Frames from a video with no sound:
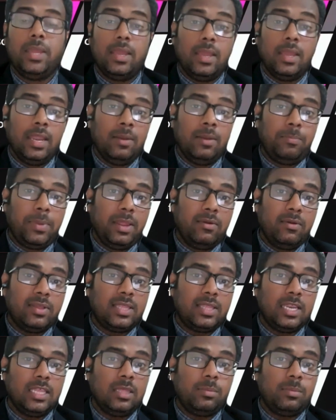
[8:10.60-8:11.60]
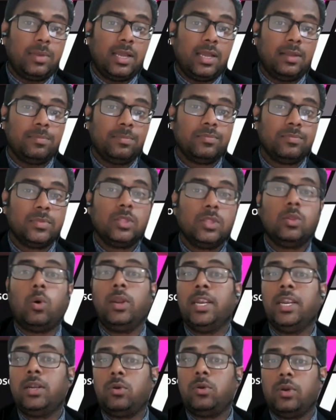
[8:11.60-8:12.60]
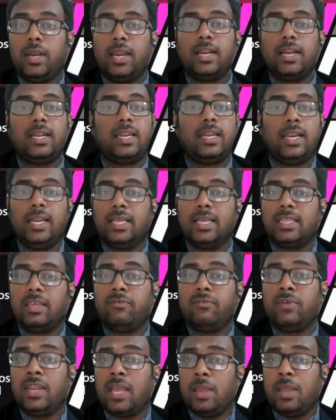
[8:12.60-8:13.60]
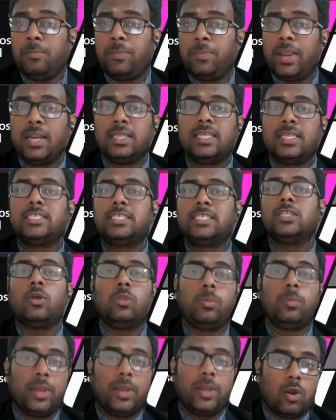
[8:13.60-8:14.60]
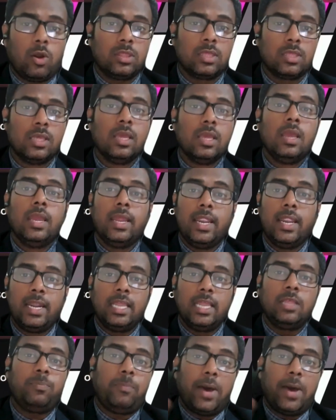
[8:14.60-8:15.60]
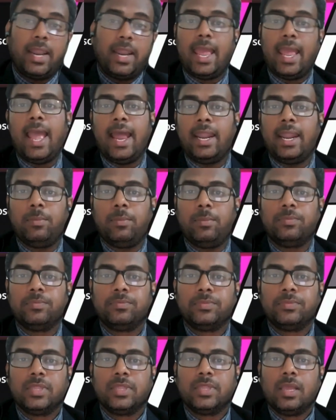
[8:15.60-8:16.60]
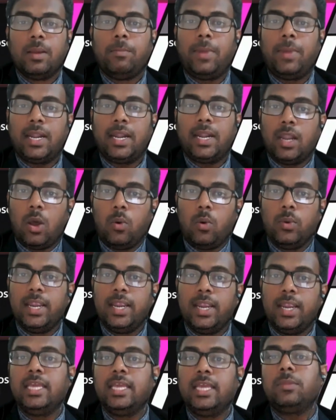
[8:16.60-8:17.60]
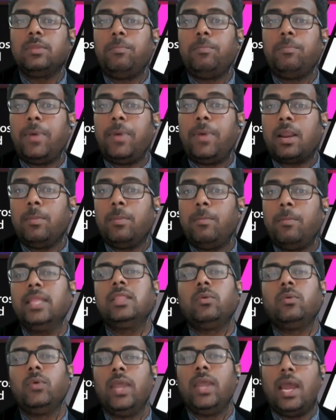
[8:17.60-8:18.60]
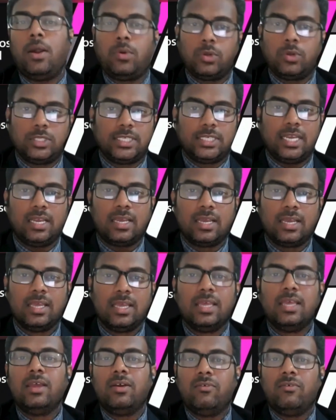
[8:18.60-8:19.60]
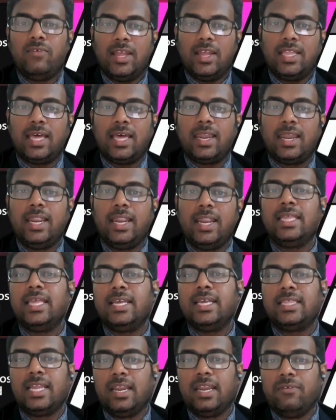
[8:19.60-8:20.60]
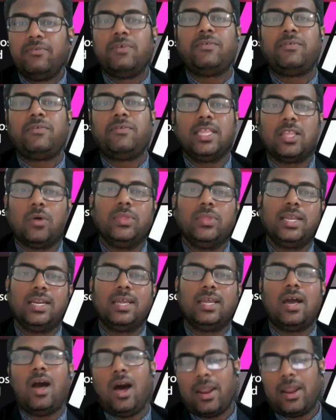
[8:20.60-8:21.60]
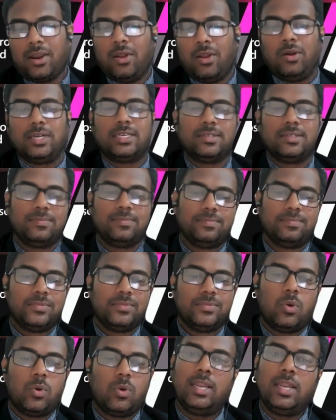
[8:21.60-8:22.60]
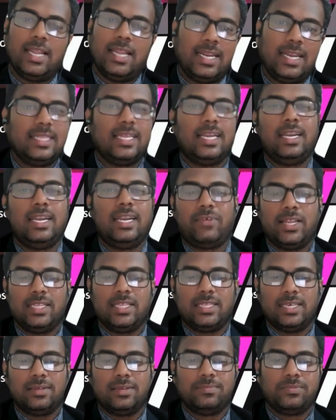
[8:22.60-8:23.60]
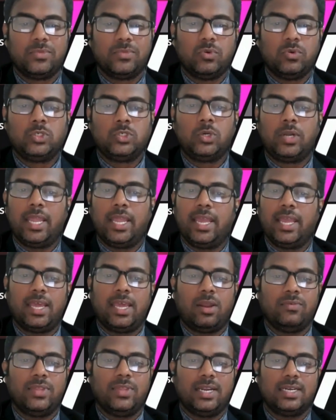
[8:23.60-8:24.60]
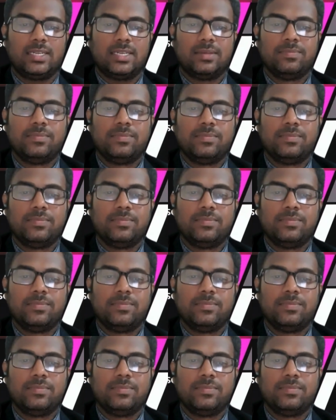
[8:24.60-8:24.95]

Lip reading: In previous regime, no need to deduct TDS even I paid 60,000 because it is per annum. But now it is per month we have to check whether it is exceeding 50,000 or not. Only that is the difference, sir. We should take care of that.